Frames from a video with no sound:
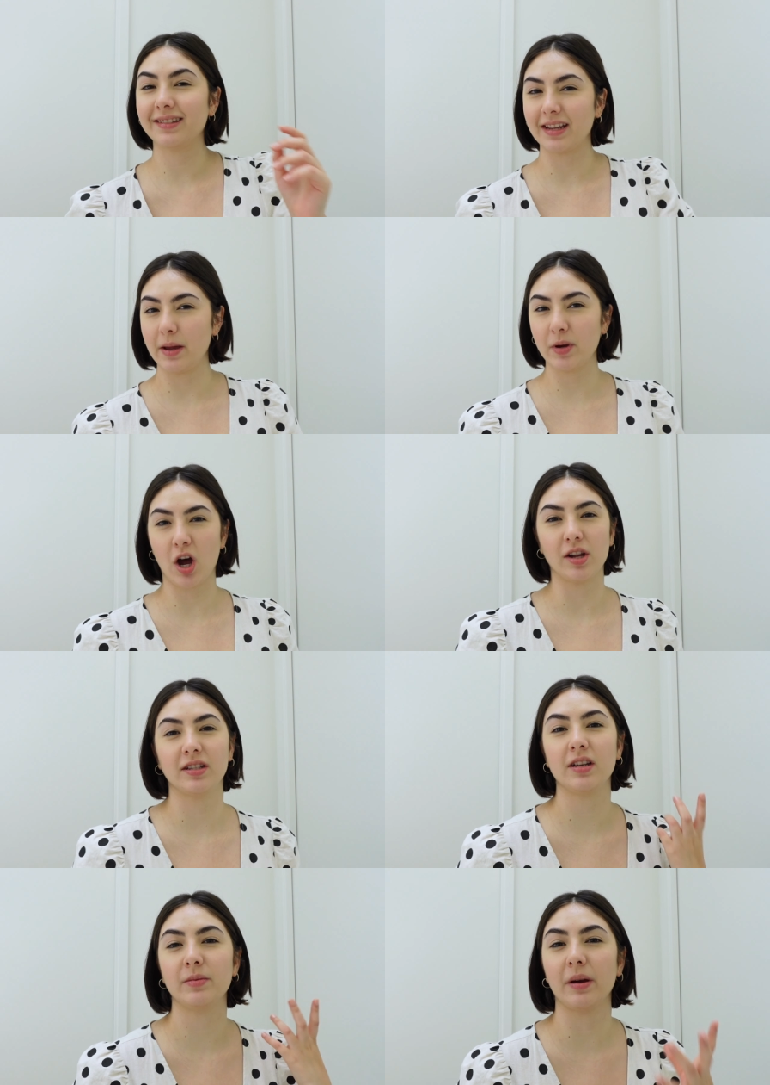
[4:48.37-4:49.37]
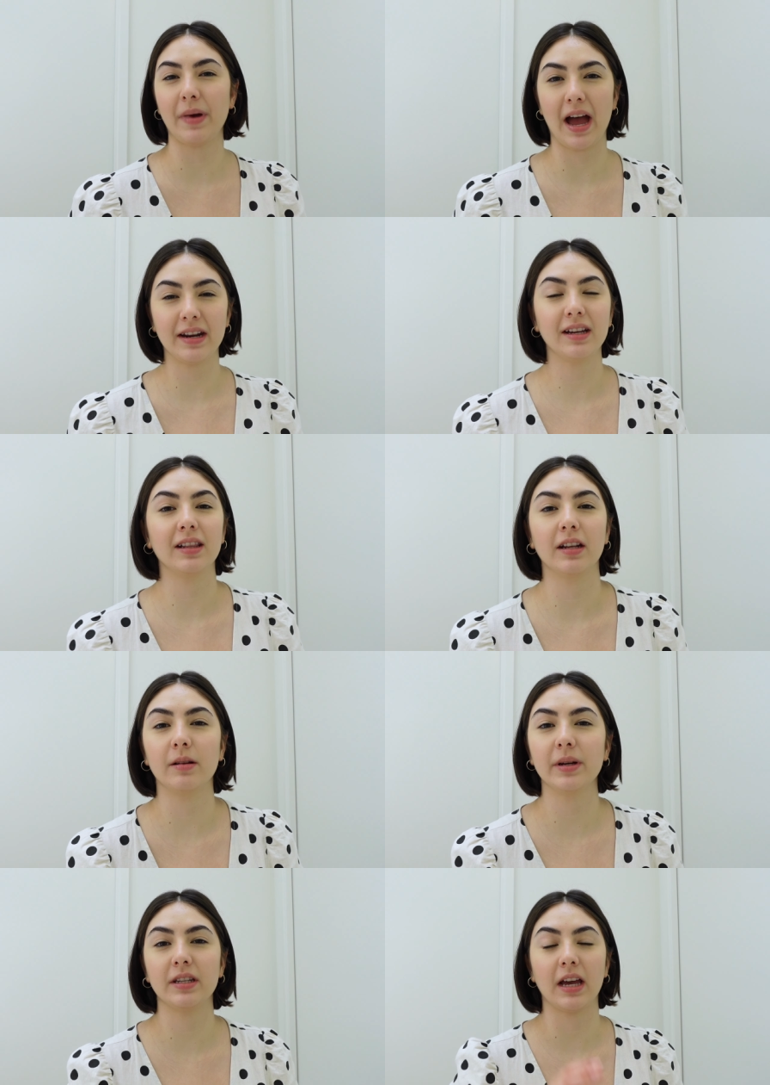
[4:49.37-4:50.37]
same concept. I'm adding a
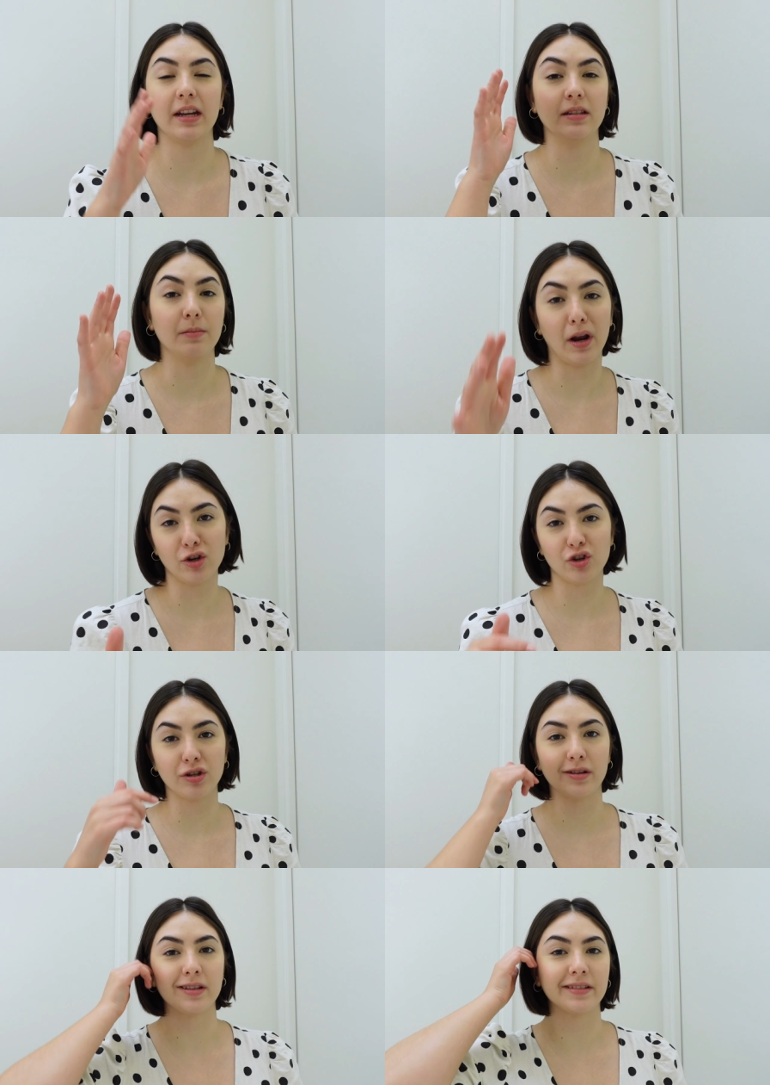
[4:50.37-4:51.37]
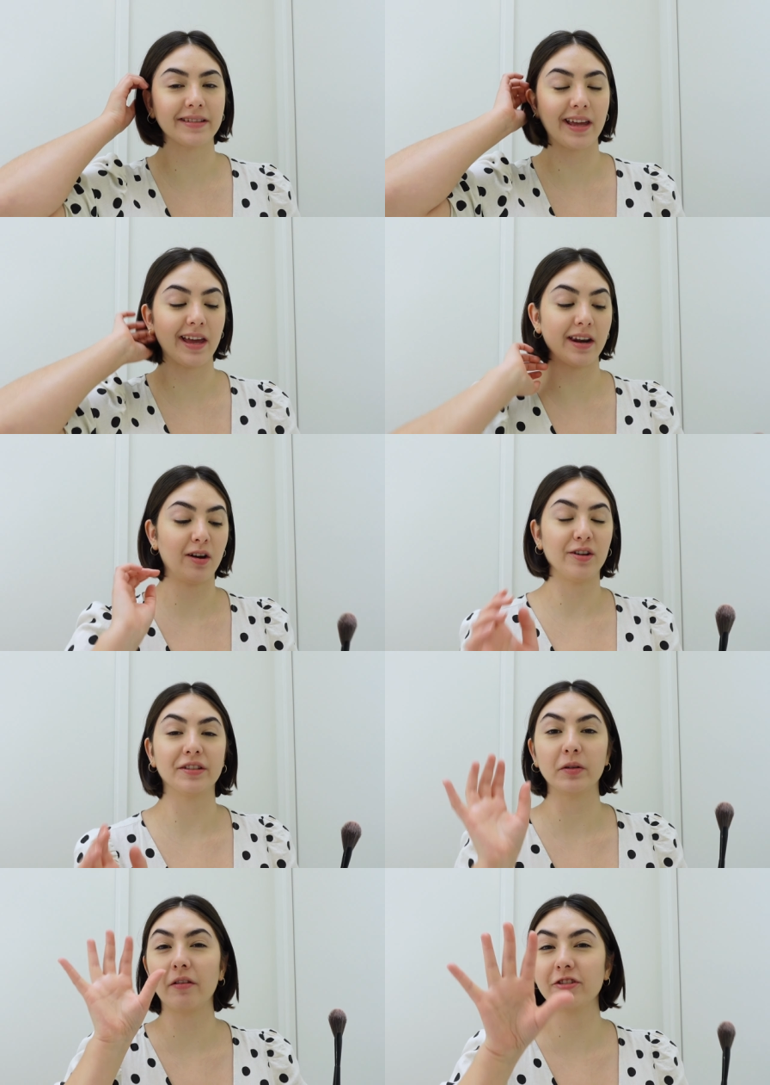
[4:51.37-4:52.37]
little bit to add dimension to the skin.
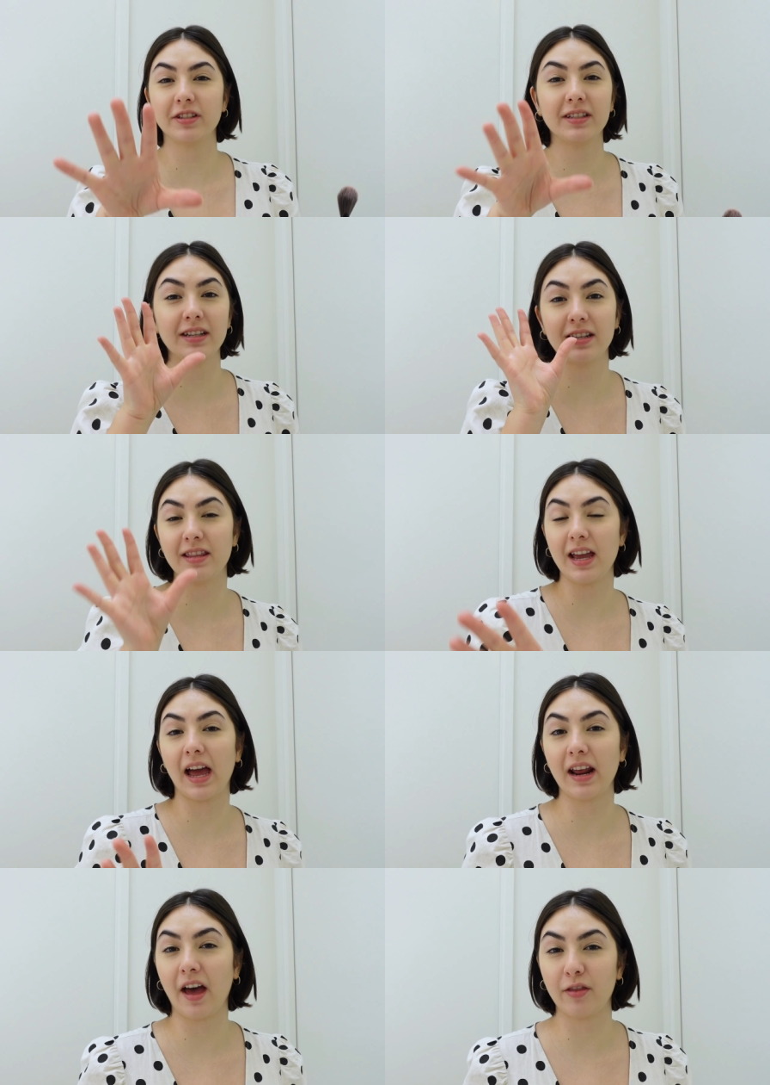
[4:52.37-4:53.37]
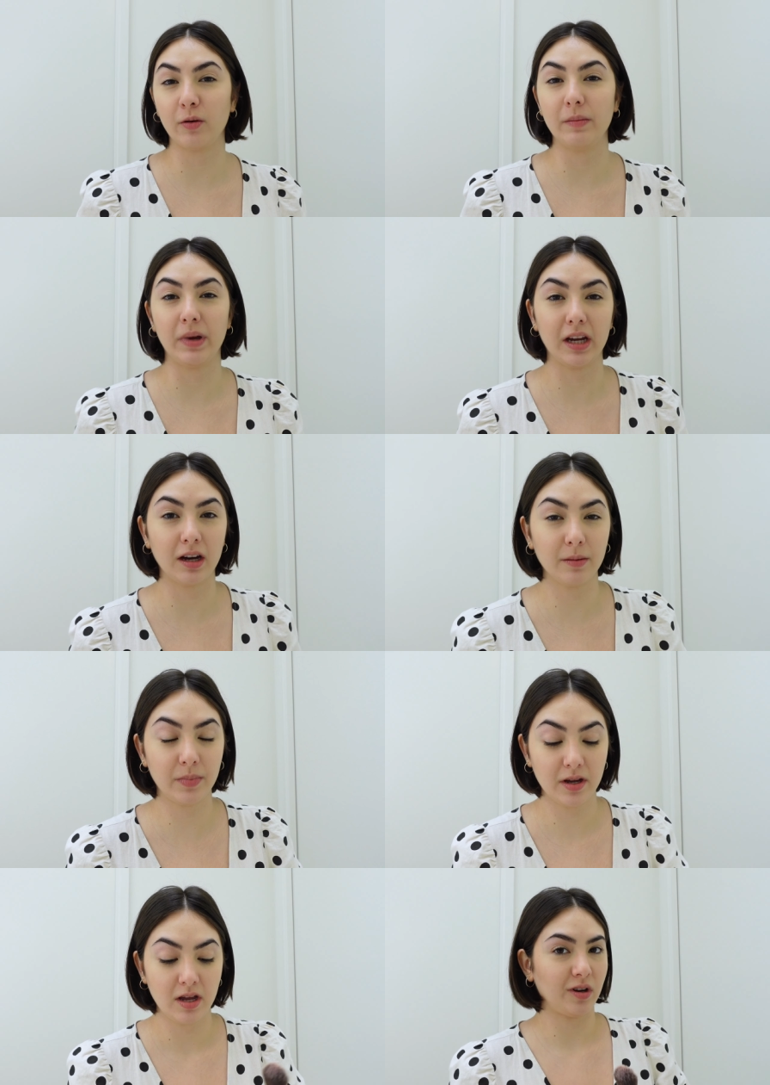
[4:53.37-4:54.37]
Also, ever since I did the Anne Hathaway
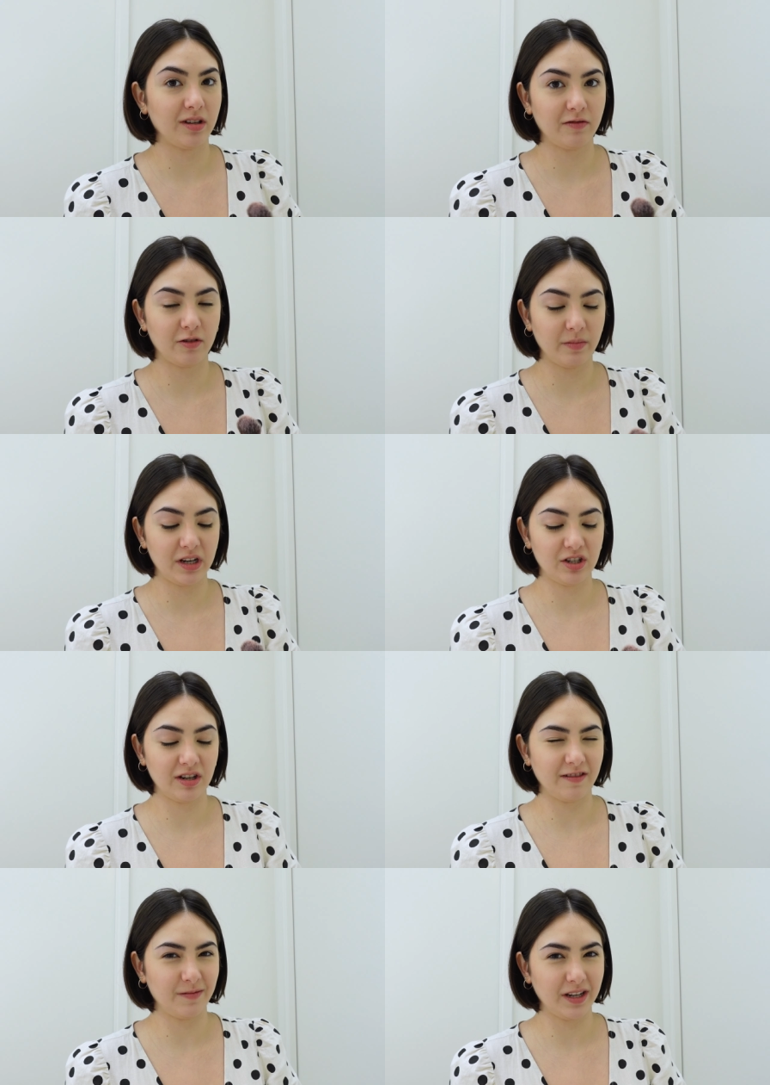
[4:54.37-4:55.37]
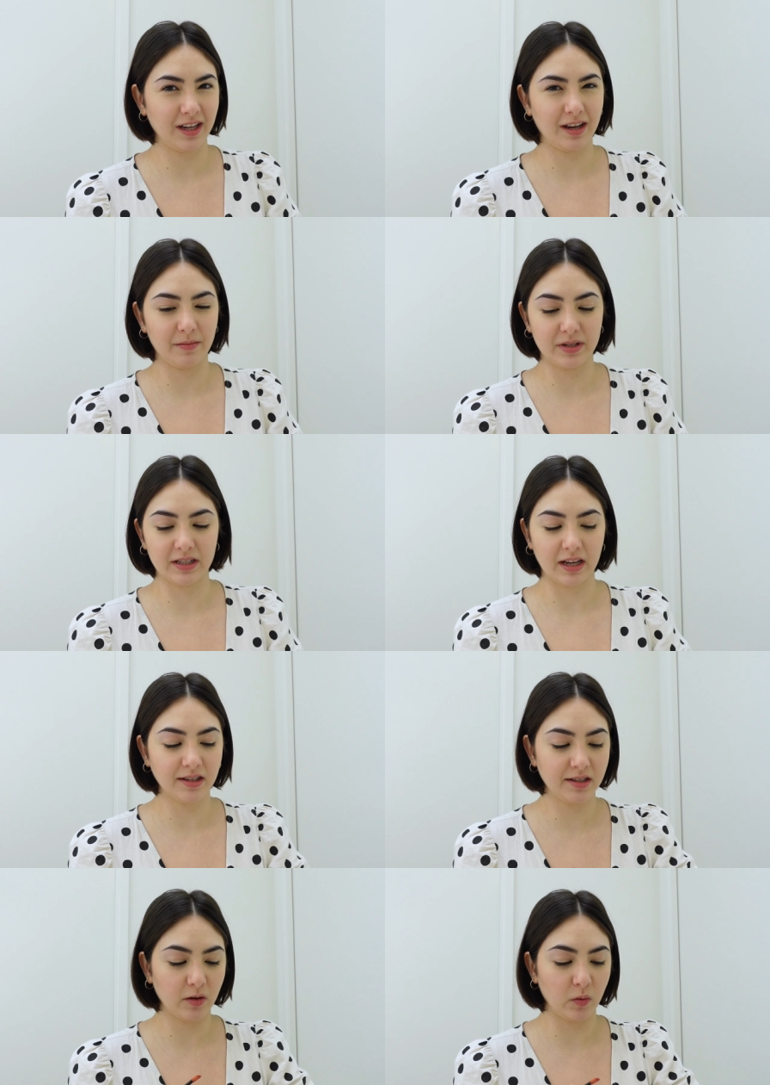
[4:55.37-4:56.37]
makeup transformation, I've been like
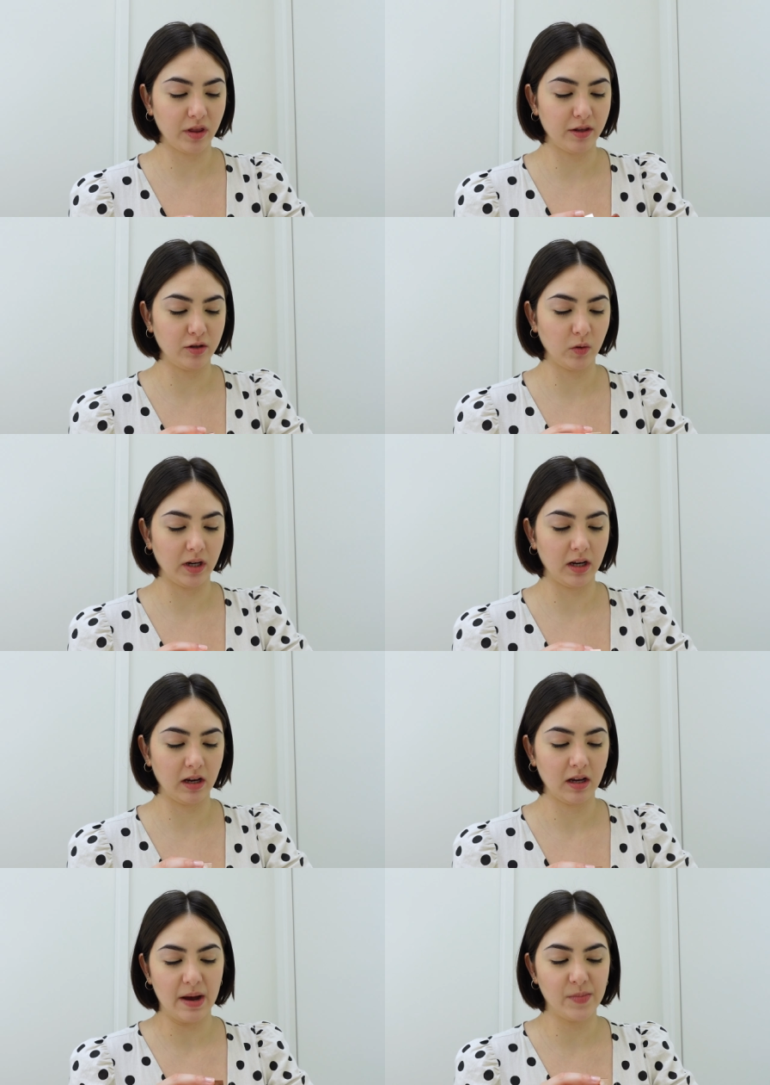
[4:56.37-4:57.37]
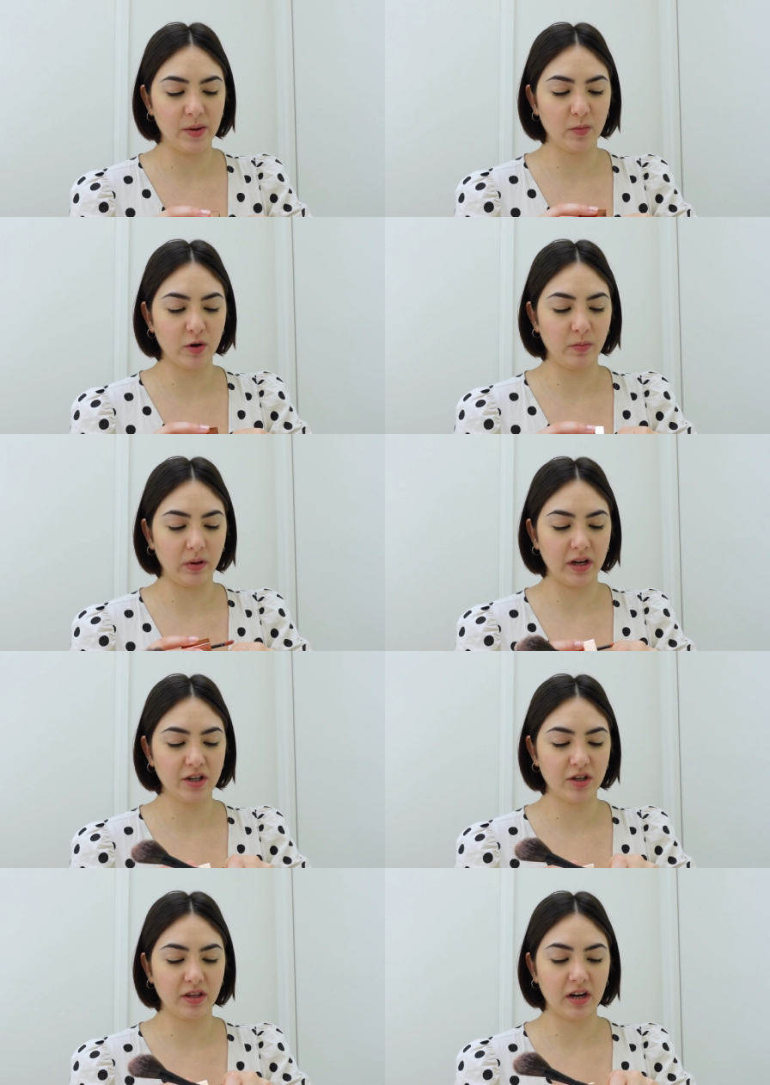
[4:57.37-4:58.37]
obsessed with doing a bit more
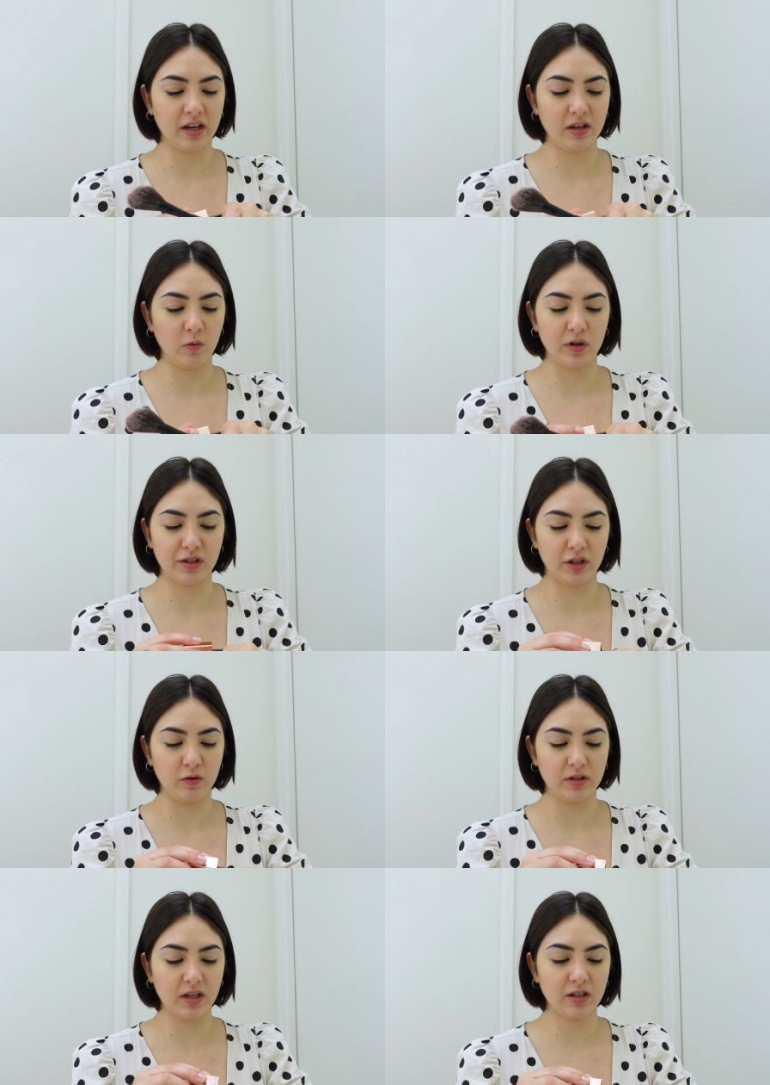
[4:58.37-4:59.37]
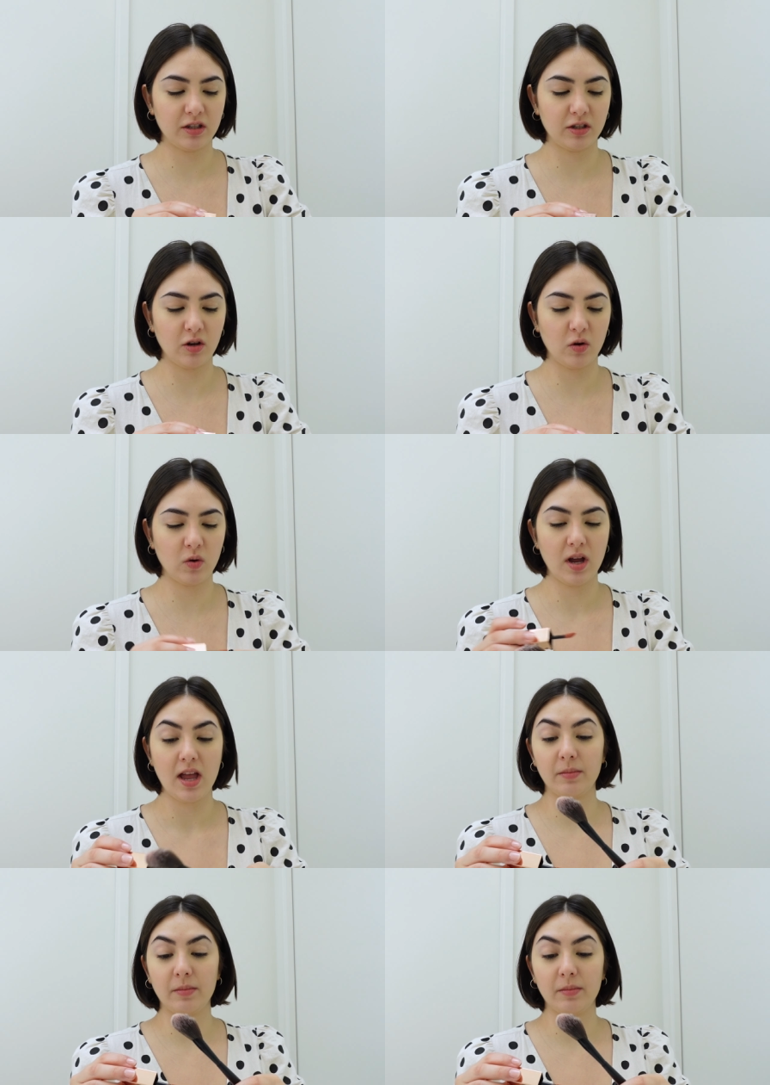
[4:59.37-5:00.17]
blush than I was using. So